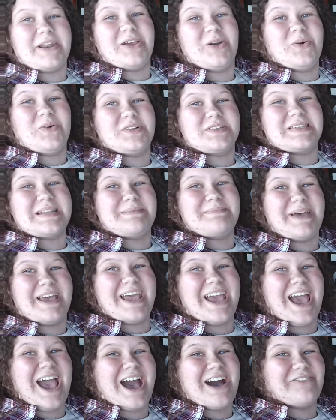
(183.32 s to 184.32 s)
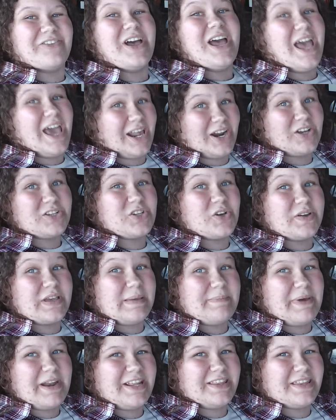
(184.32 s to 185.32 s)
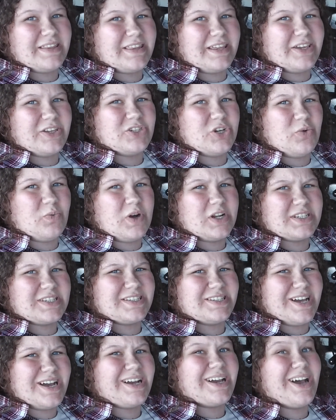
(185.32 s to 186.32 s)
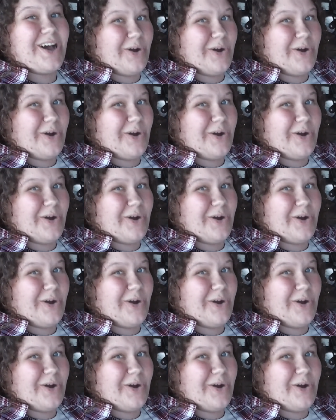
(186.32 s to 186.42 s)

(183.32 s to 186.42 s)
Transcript: any holes that it may have. And also keep anything that you don't want stuck